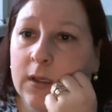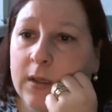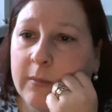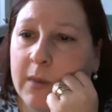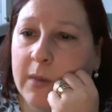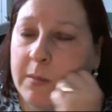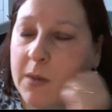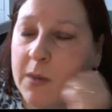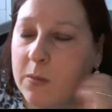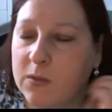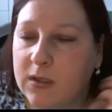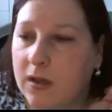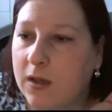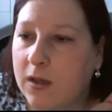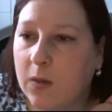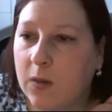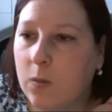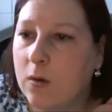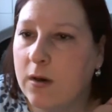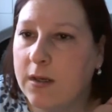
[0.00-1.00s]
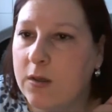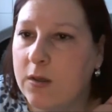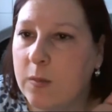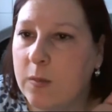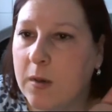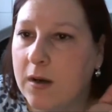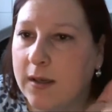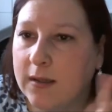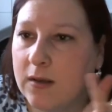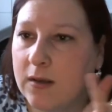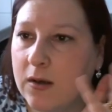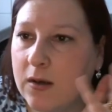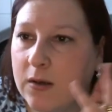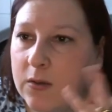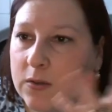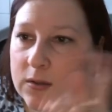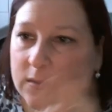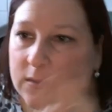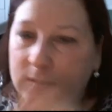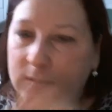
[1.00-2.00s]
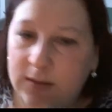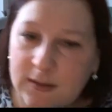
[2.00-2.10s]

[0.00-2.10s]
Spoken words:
My mum was like, why are you buying those?